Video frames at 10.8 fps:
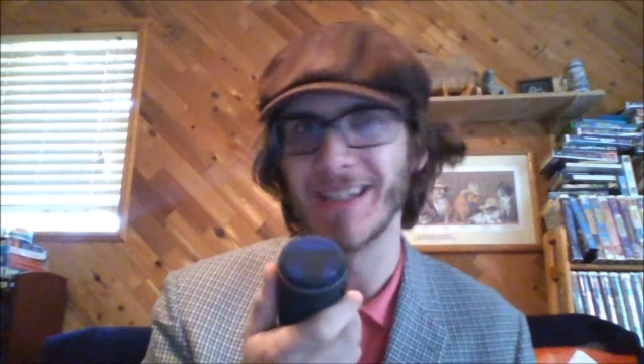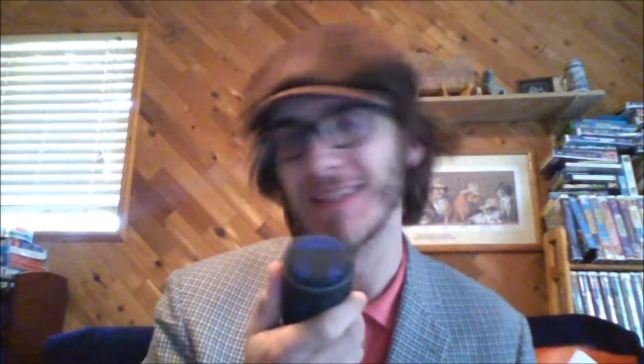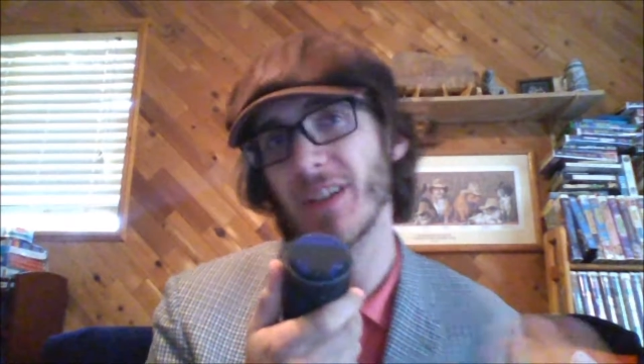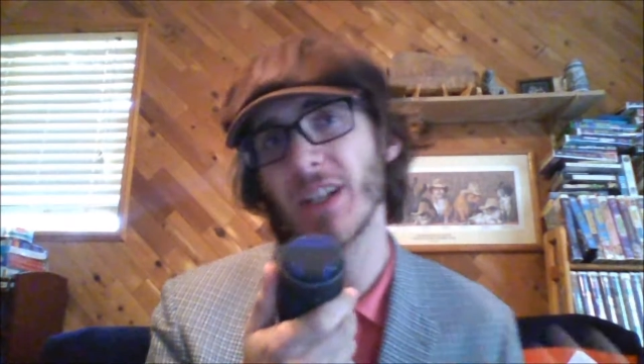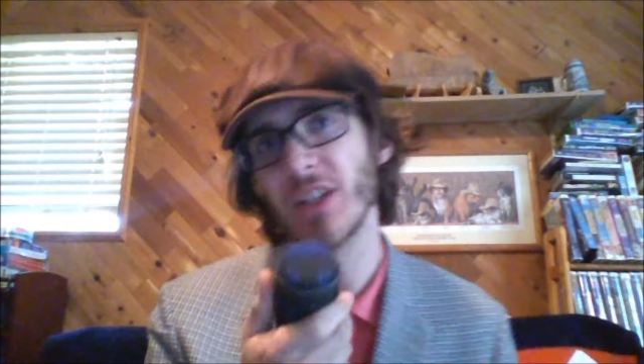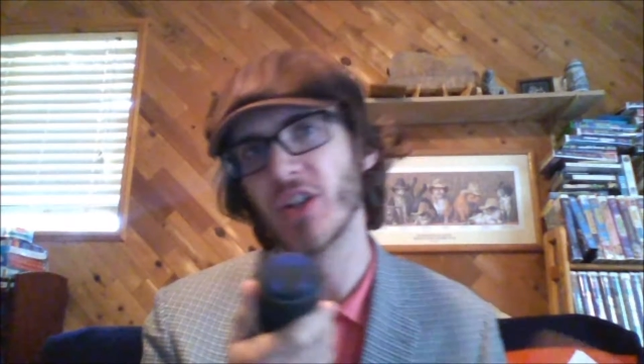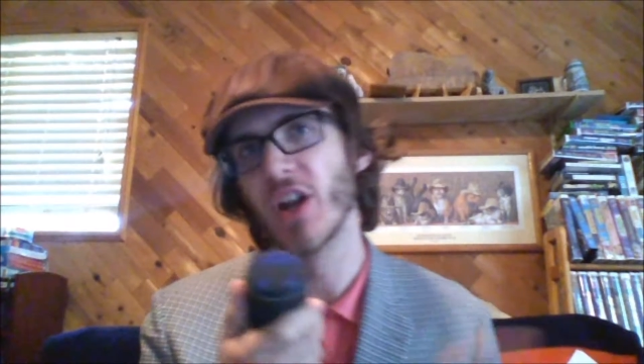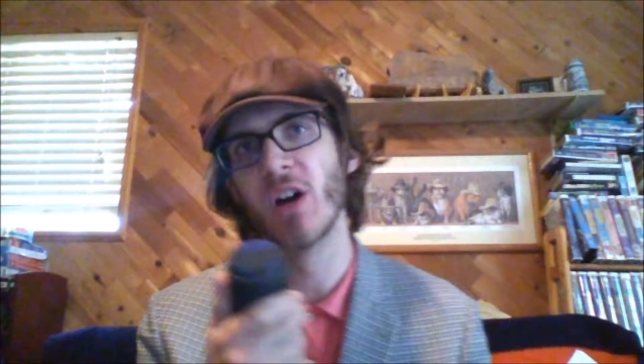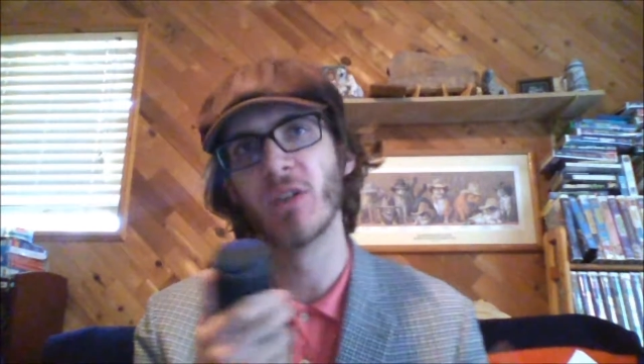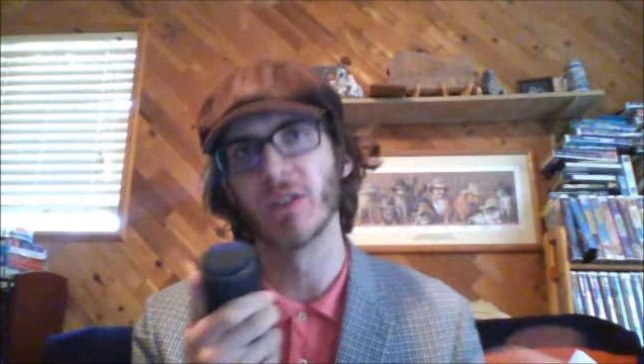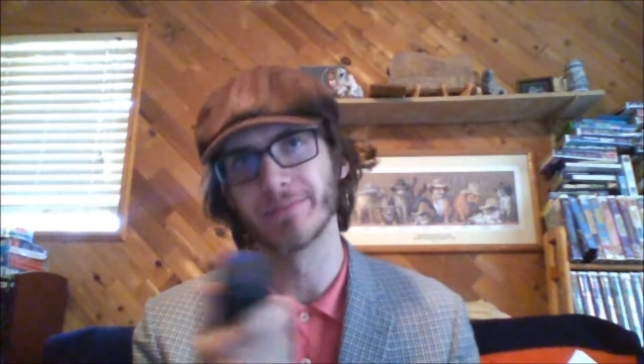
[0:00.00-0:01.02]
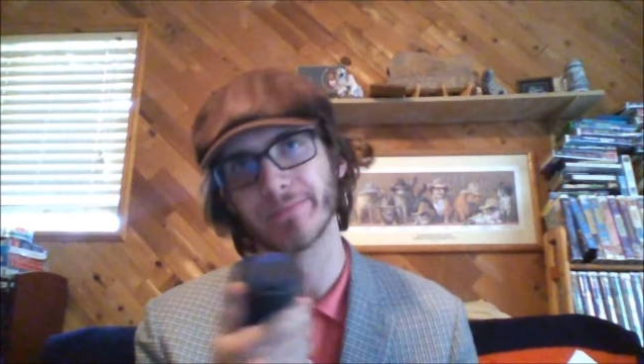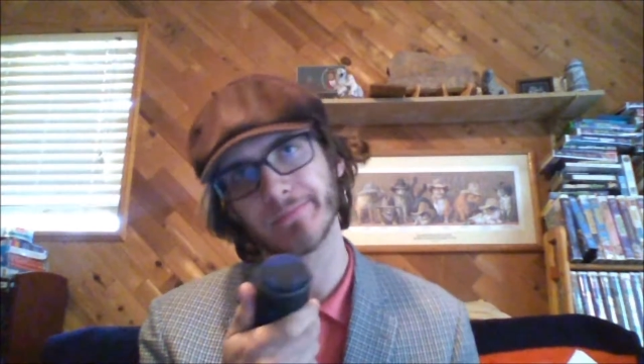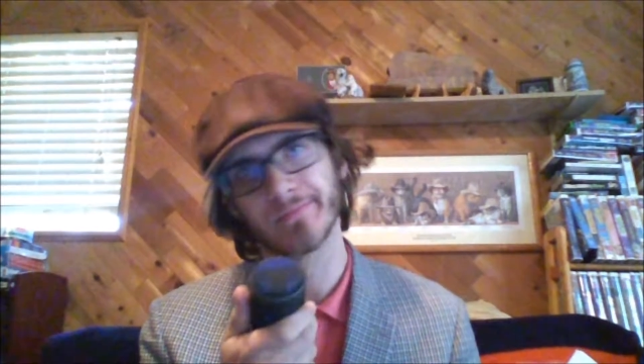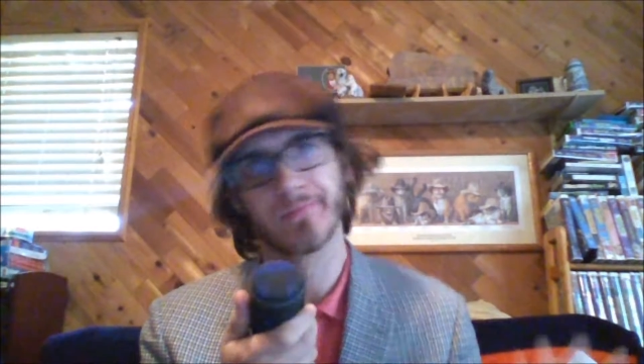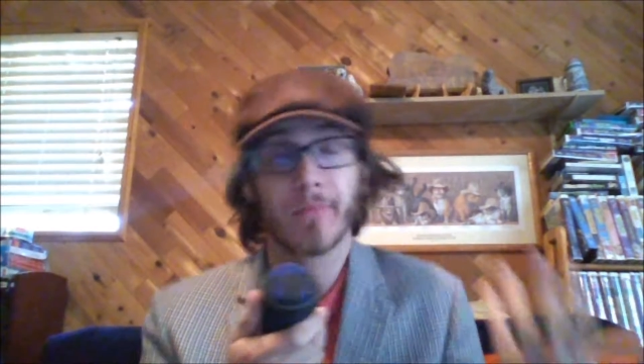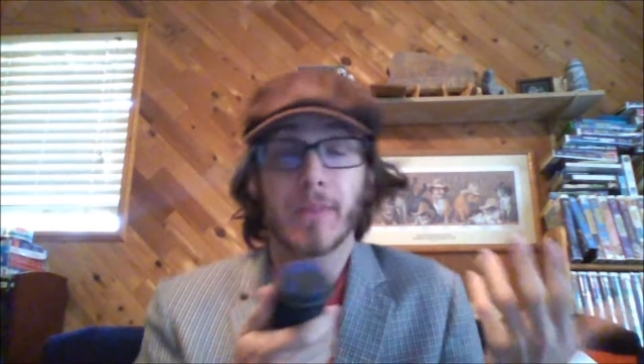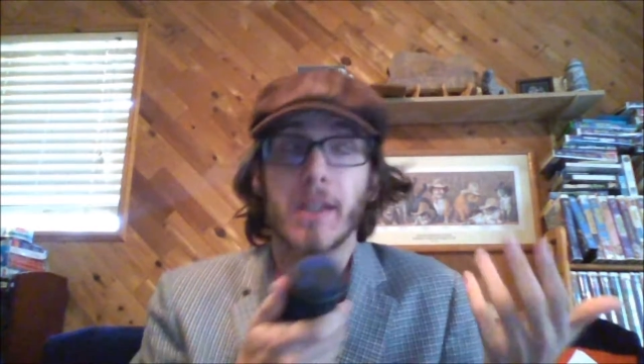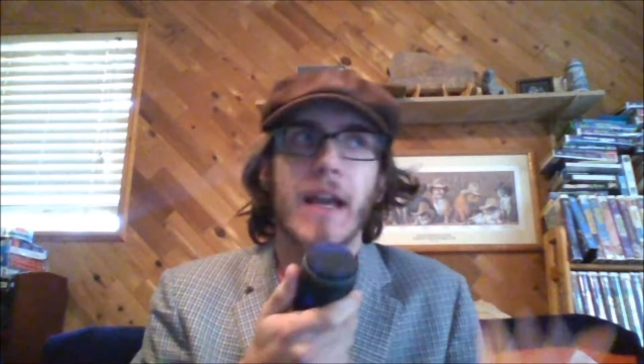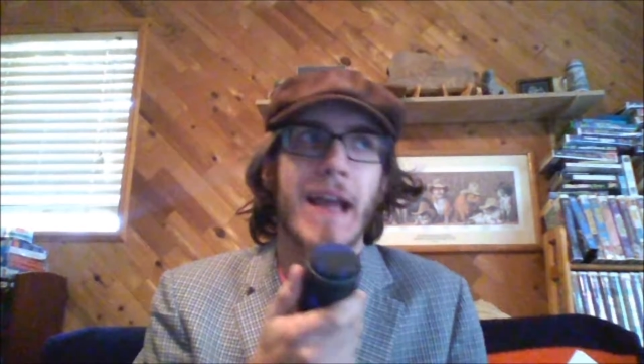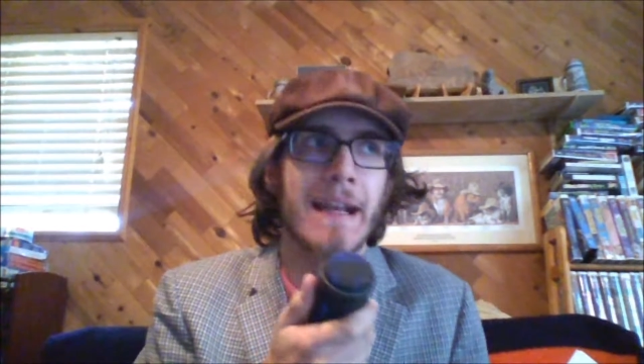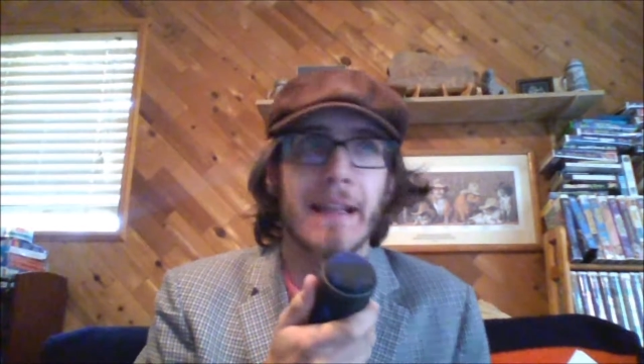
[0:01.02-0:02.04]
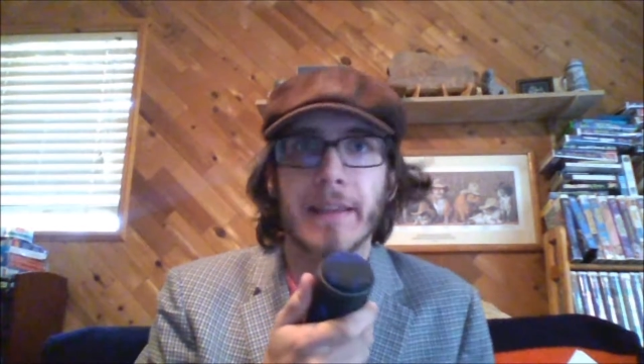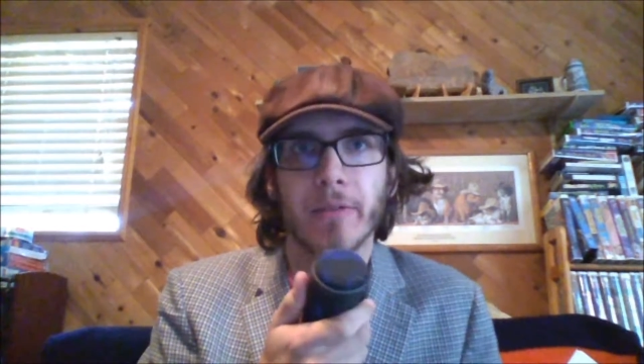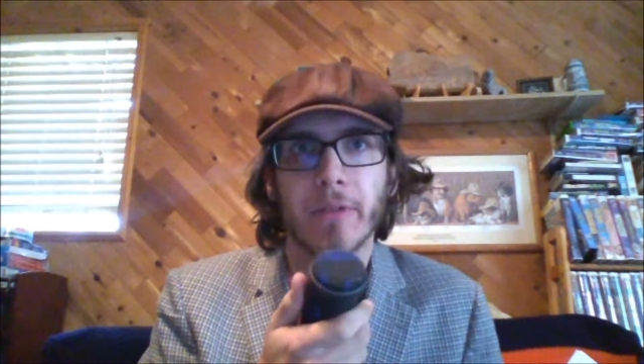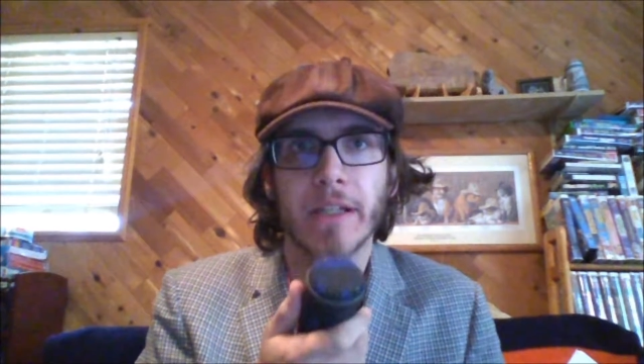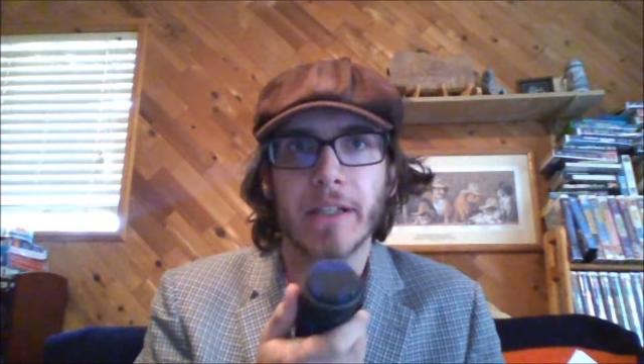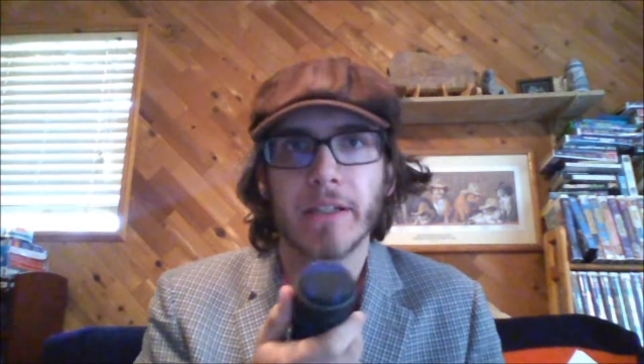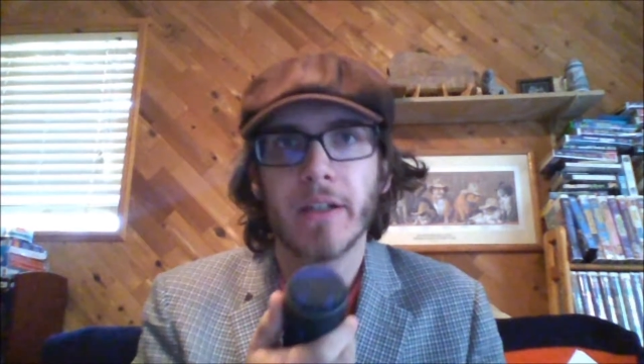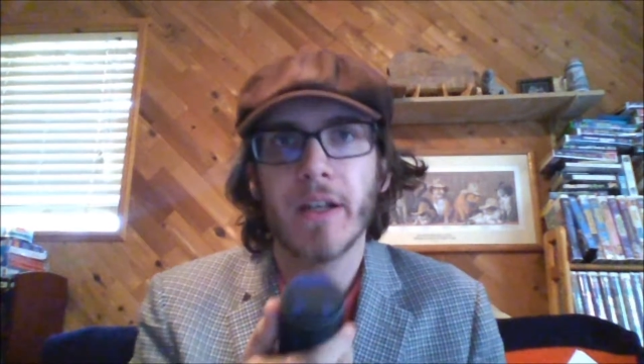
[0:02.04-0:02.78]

TV show, or anything really?